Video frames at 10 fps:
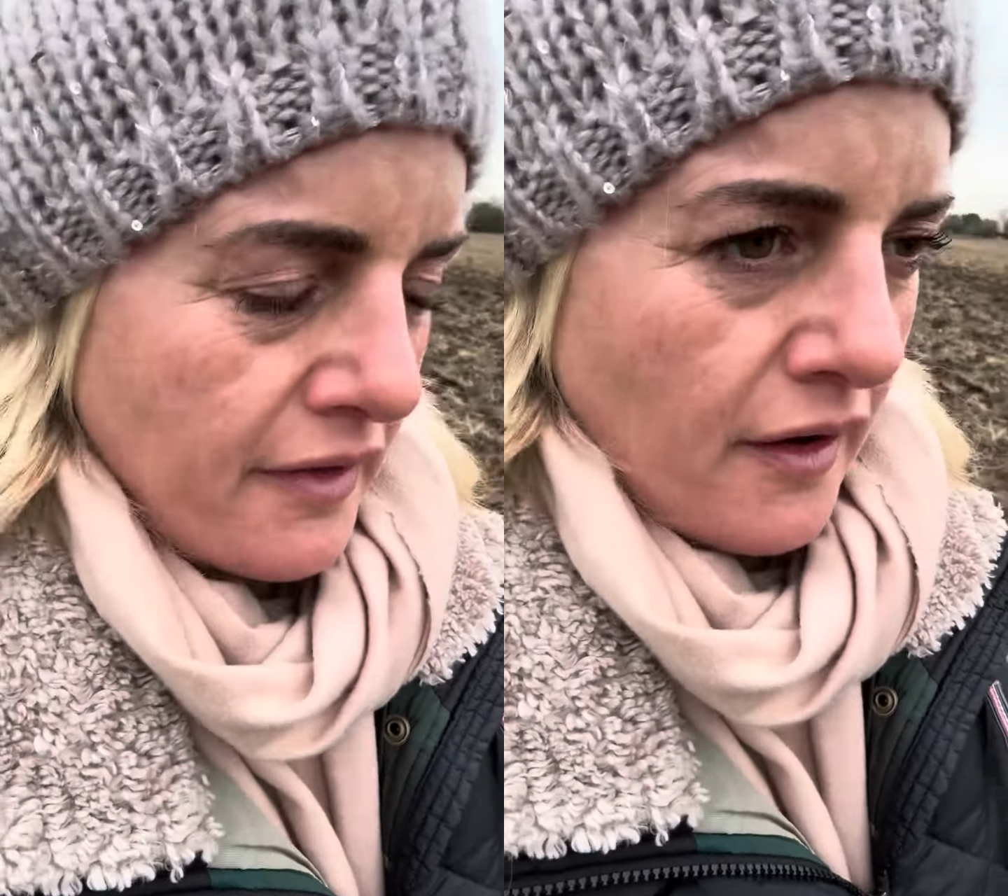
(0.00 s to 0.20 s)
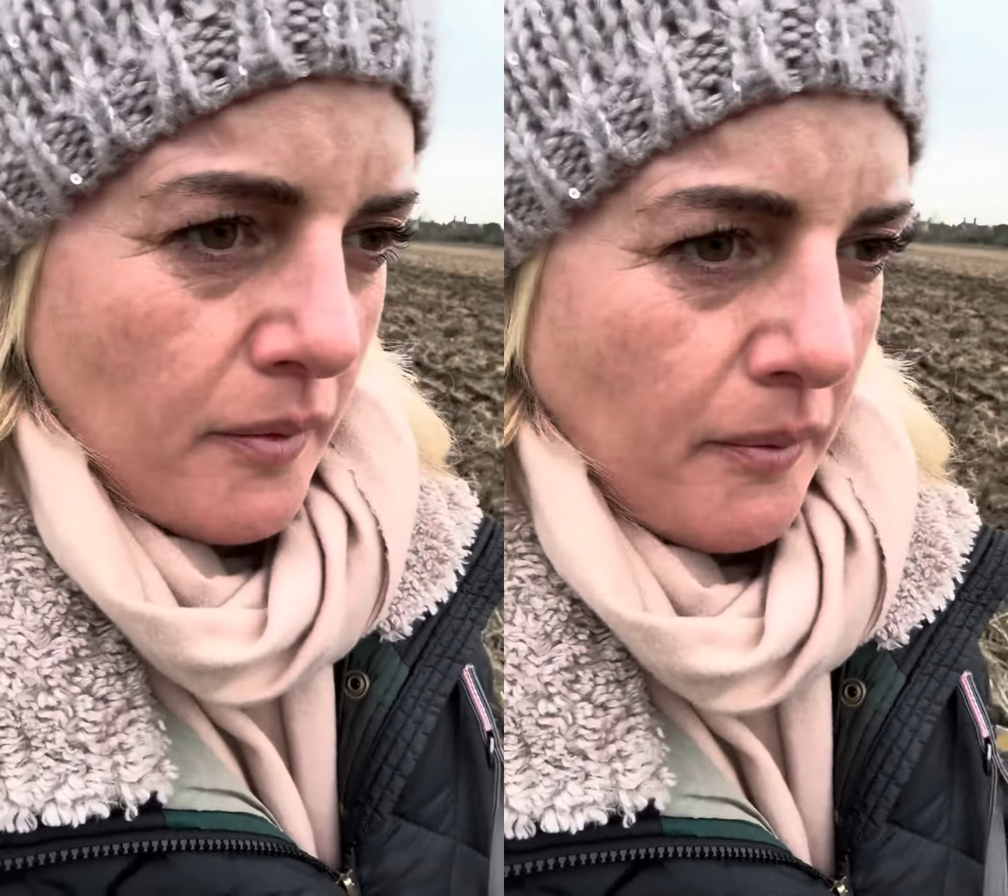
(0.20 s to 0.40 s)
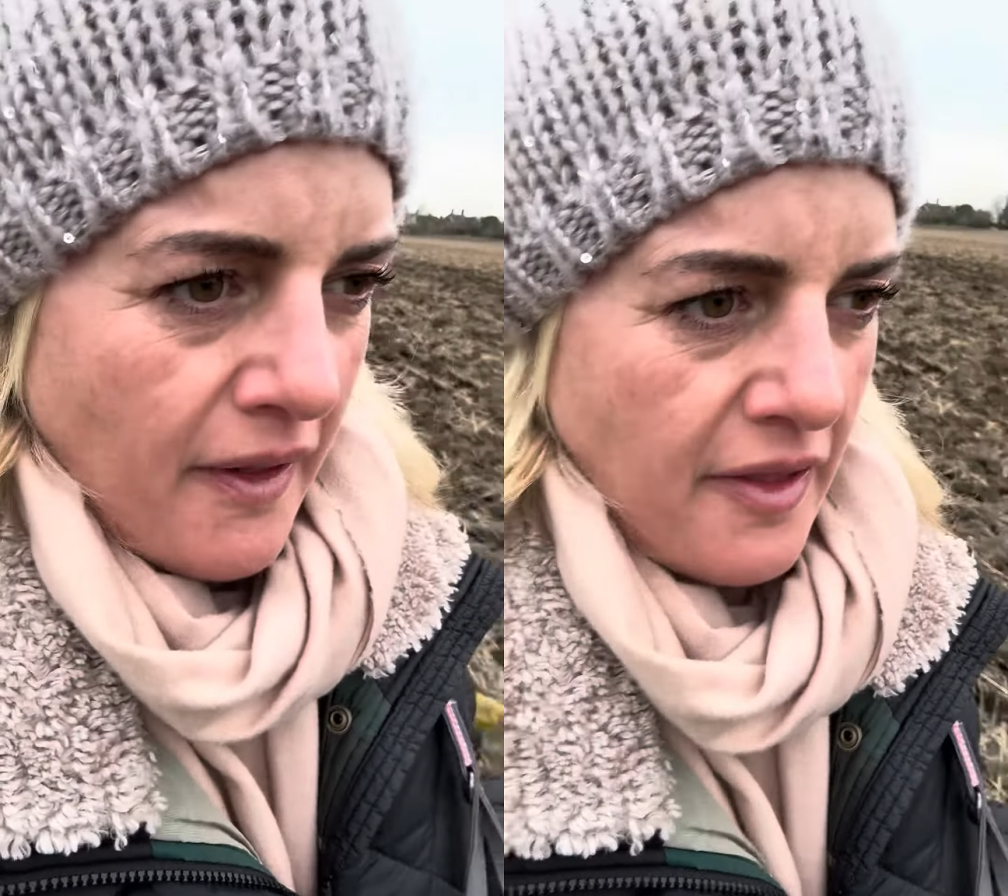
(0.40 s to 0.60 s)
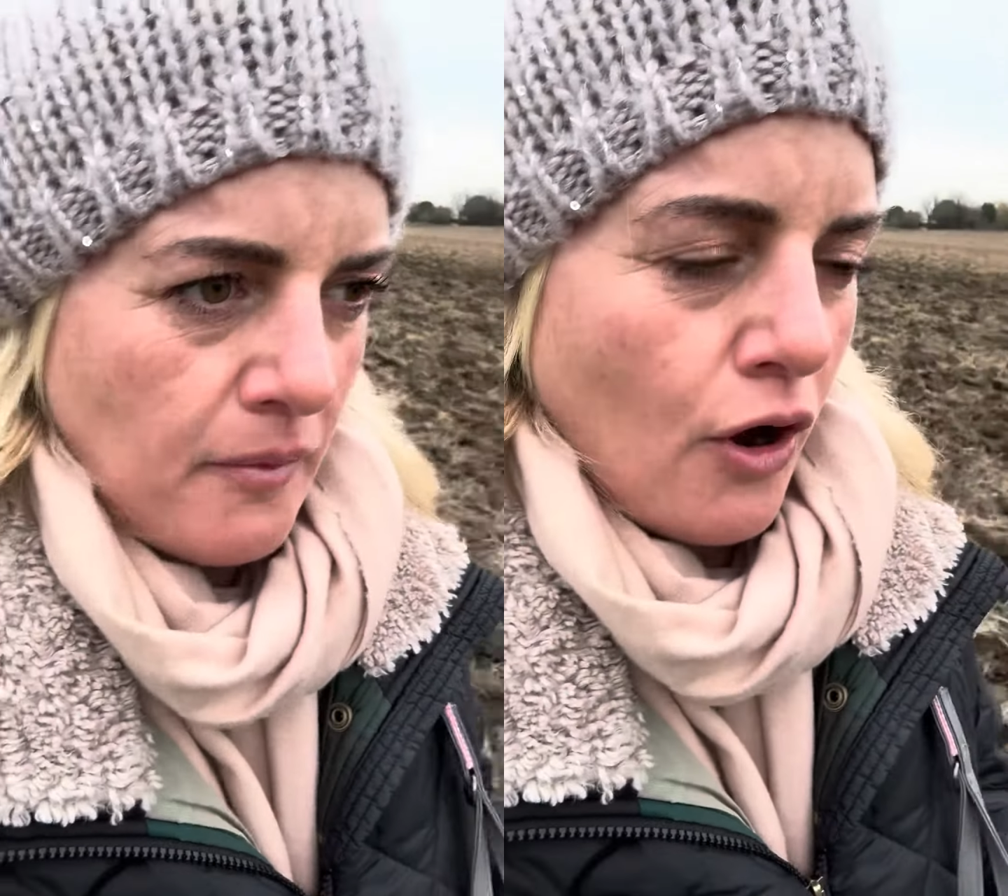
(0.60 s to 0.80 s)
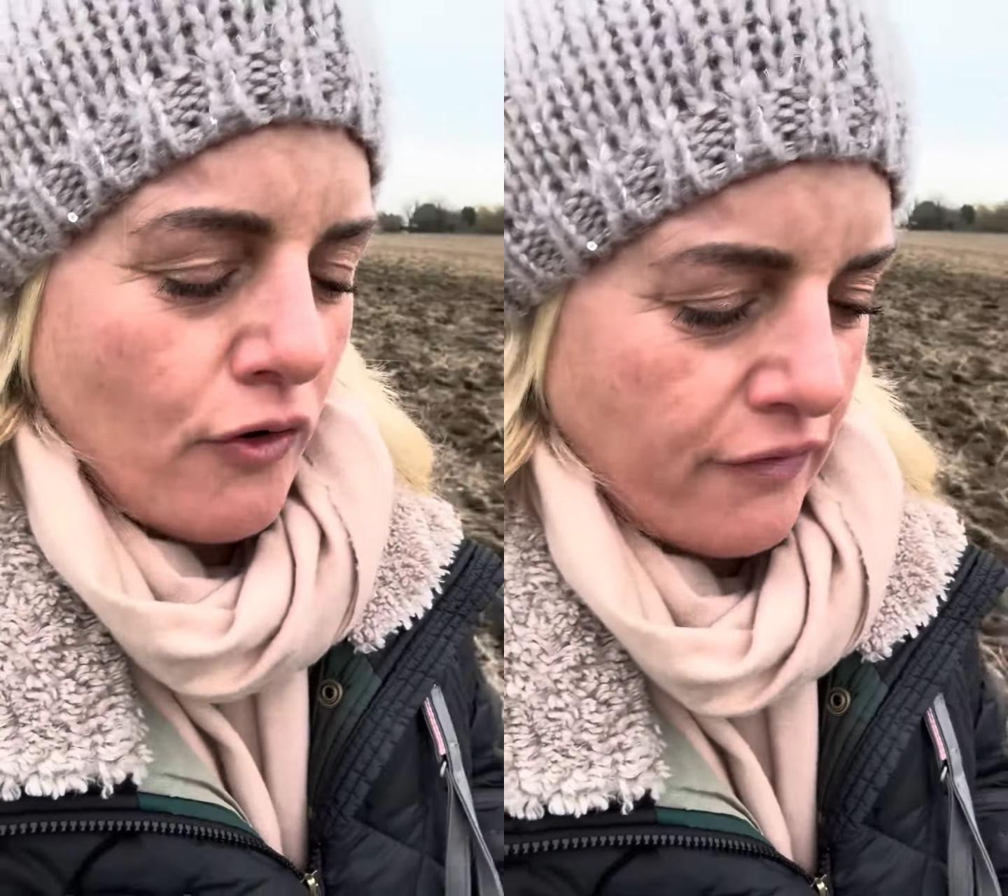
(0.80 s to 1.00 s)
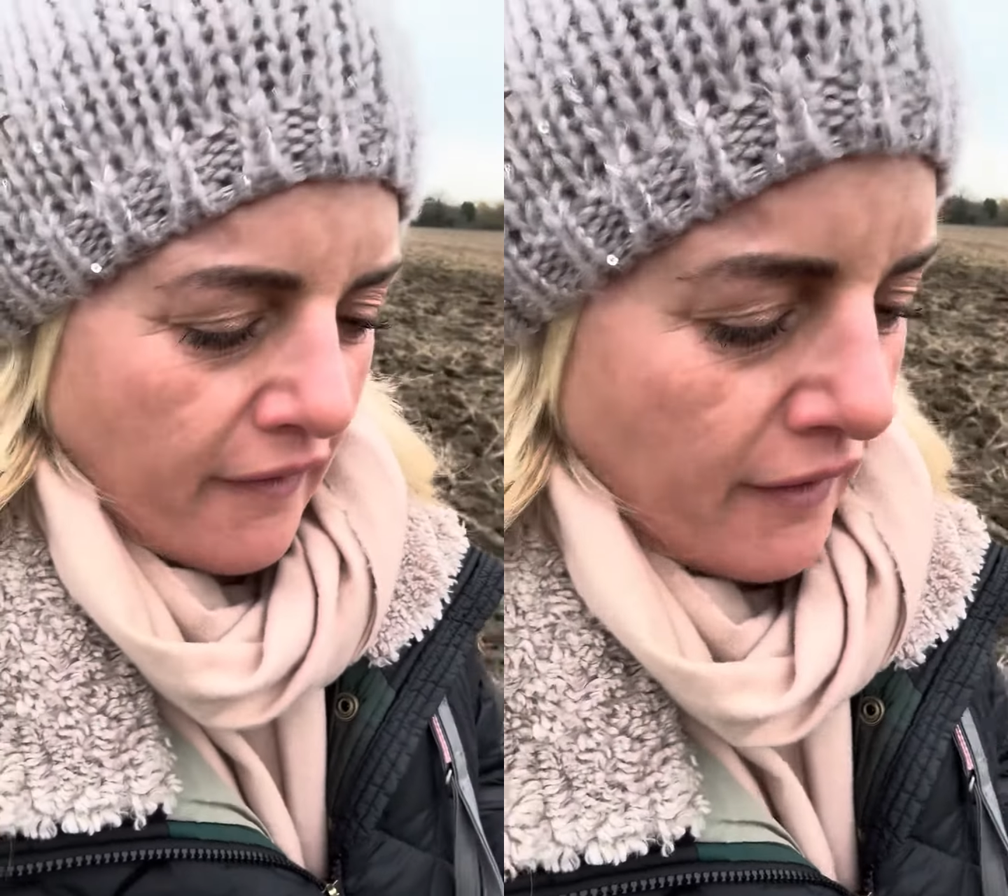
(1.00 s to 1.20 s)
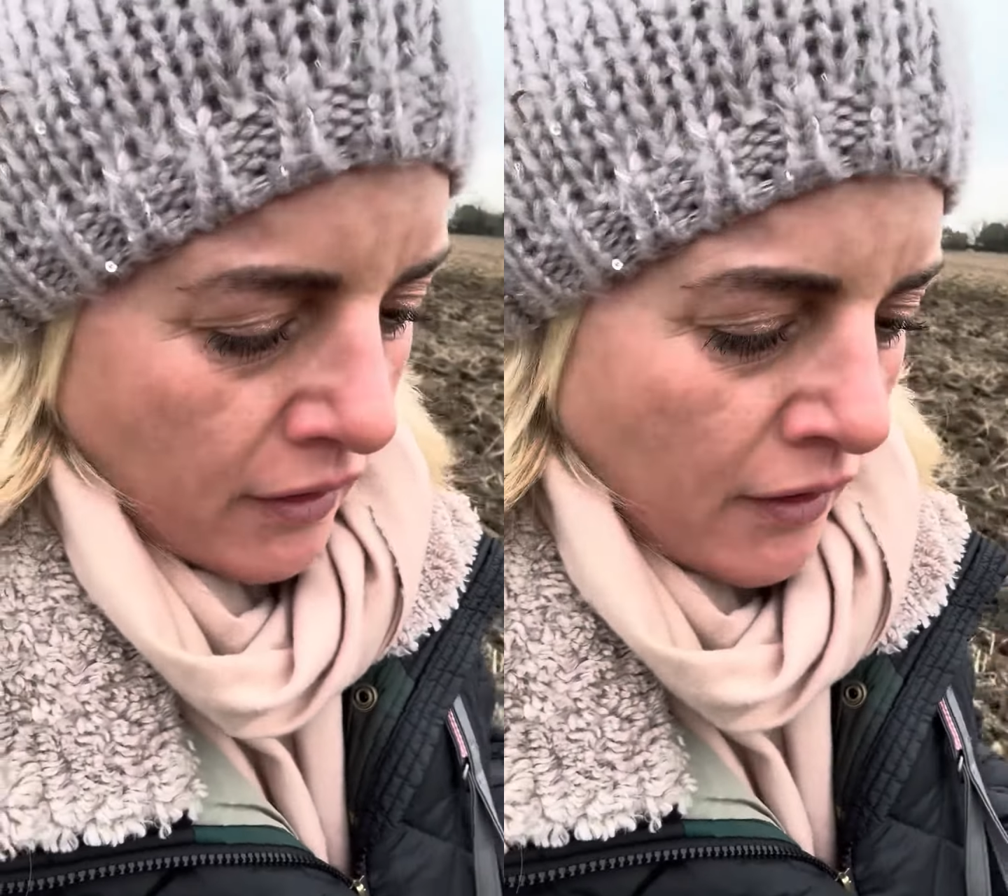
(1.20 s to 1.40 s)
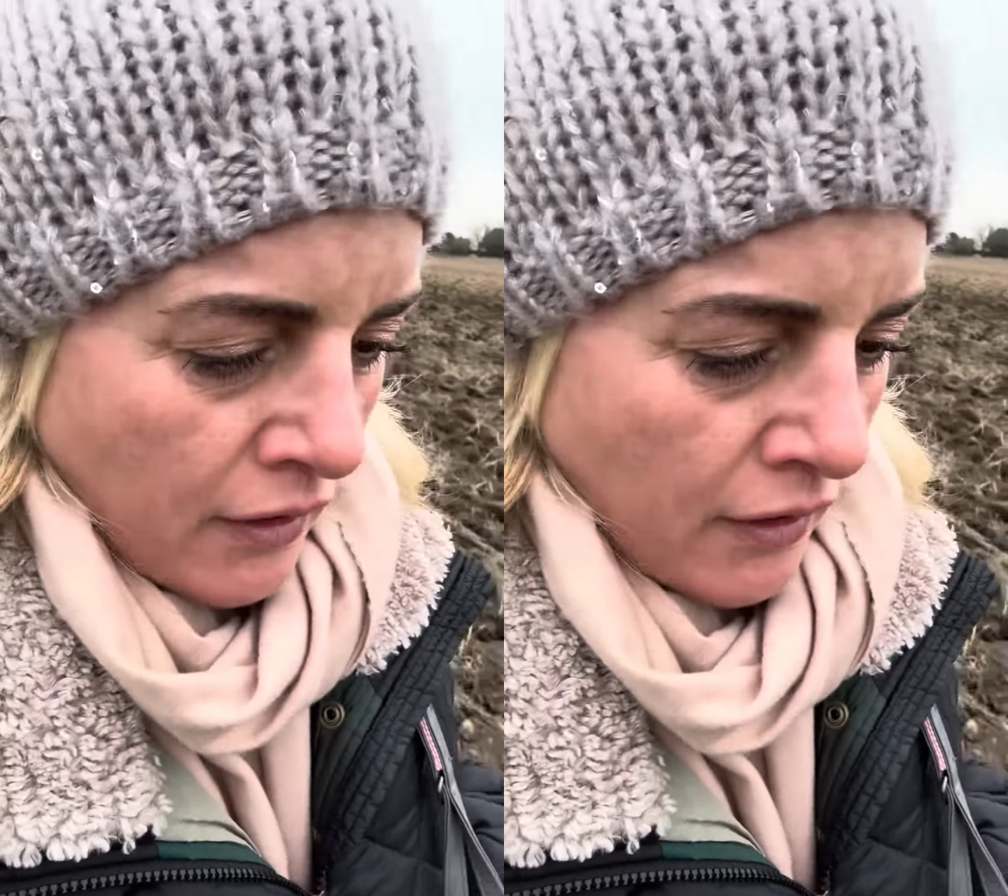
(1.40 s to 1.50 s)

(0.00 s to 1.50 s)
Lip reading: night, bless him, coughing.